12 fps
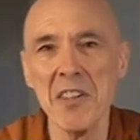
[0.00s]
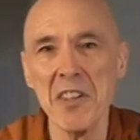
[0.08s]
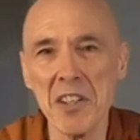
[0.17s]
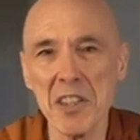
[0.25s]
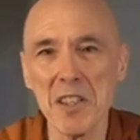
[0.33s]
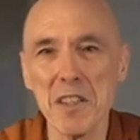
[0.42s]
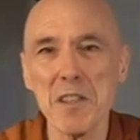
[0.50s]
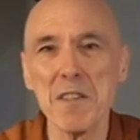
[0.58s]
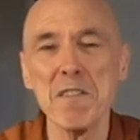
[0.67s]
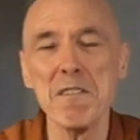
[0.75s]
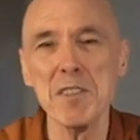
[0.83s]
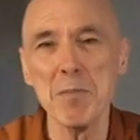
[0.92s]

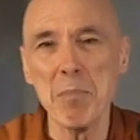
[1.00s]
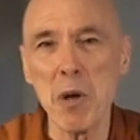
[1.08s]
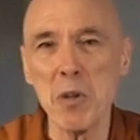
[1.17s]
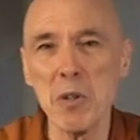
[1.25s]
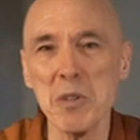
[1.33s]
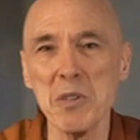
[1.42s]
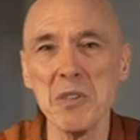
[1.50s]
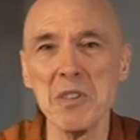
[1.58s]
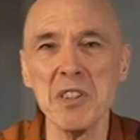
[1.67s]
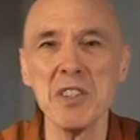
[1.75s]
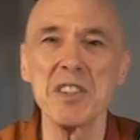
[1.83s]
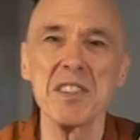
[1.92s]
nerves,
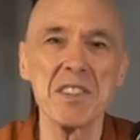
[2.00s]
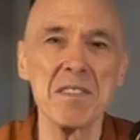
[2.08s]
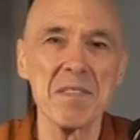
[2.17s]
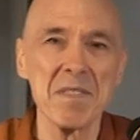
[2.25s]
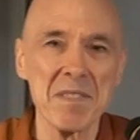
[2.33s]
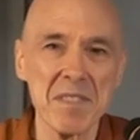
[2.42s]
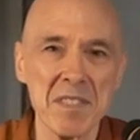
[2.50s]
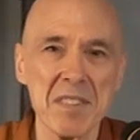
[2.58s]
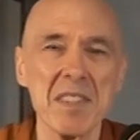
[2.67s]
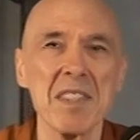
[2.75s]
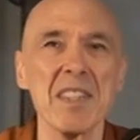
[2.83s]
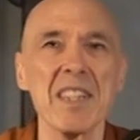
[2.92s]
bones,
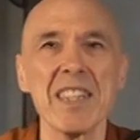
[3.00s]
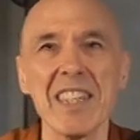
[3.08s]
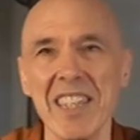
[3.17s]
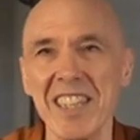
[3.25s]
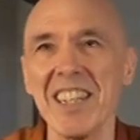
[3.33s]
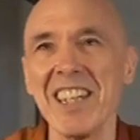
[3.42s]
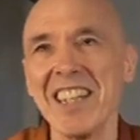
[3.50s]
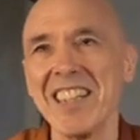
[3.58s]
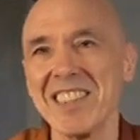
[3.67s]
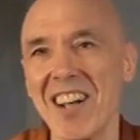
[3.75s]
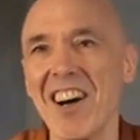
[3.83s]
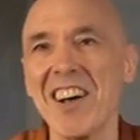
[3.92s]

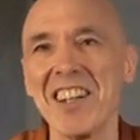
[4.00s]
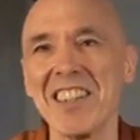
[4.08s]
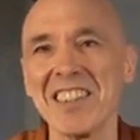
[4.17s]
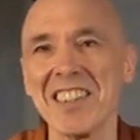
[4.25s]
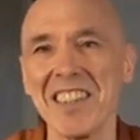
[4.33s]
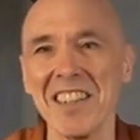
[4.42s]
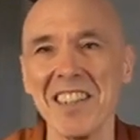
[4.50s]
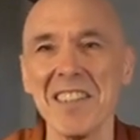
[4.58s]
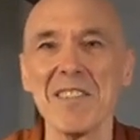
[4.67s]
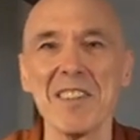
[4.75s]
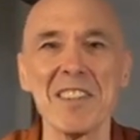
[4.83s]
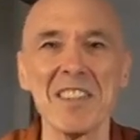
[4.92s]
kidneys, heart,
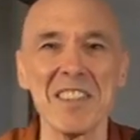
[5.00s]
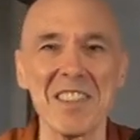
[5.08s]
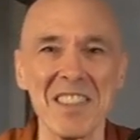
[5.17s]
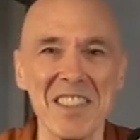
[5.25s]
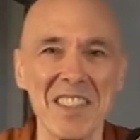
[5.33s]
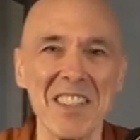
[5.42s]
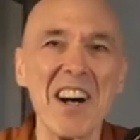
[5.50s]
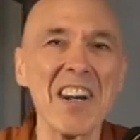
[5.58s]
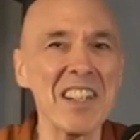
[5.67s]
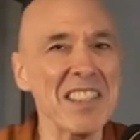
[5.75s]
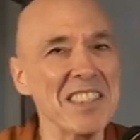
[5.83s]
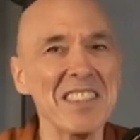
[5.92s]
liver,
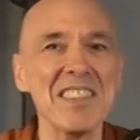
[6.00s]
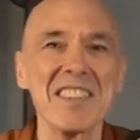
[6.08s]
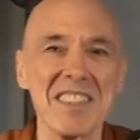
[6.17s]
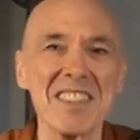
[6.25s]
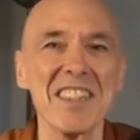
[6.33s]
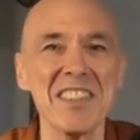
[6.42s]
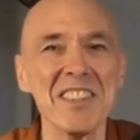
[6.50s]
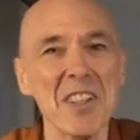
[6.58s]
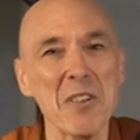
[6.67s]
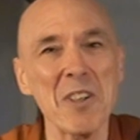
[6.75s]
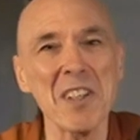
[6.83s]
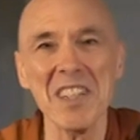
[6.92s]
lungs, and so
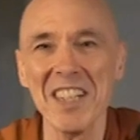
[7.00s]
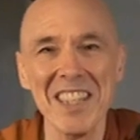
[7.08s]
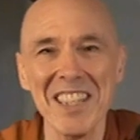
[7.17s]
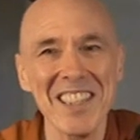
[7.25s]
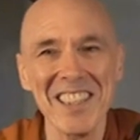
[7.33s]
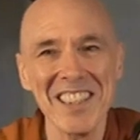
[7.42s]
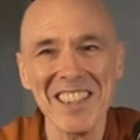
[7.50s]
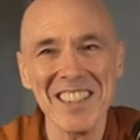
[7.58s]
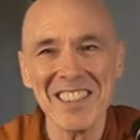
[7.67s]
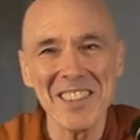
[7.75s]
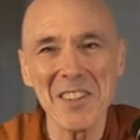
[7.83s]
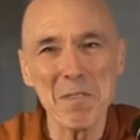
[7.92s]
on.
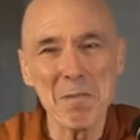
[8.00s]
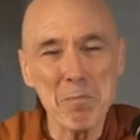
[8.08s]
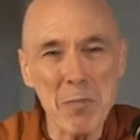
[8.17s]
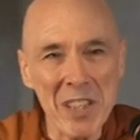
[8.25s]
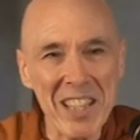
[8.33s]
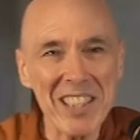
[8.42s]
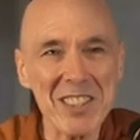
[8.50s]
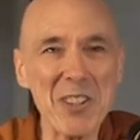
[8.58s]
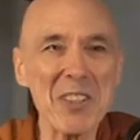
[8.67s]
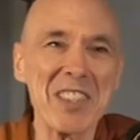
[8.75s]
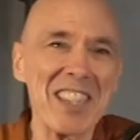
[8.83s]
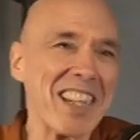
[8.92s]
So putting this
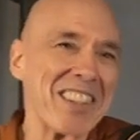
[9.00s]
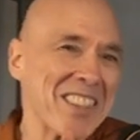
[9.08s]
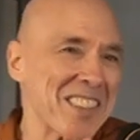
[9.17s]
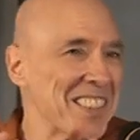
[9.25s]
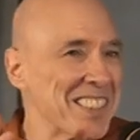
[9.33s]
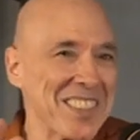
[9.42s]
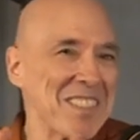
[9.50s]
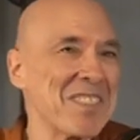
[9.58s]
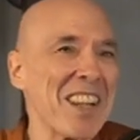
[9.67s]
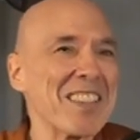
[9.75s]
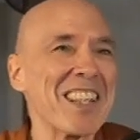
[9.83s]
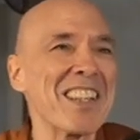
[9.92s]
all together, there's
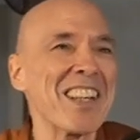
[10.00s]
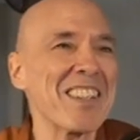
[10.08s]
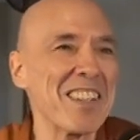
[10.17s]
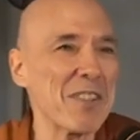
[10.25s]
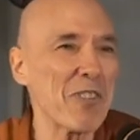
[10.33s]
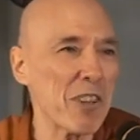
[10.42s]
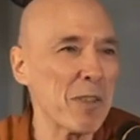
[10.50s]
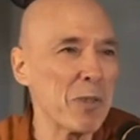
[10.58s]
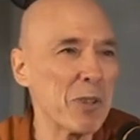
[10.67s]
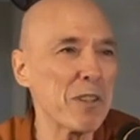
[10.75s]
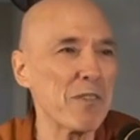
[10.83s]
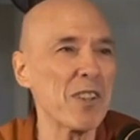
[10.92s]
nothing there that's very
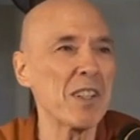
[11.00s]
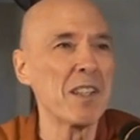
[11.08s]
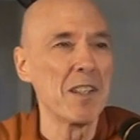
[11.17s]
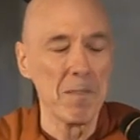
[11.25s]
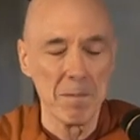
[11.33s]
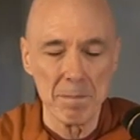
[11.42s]
beautiful.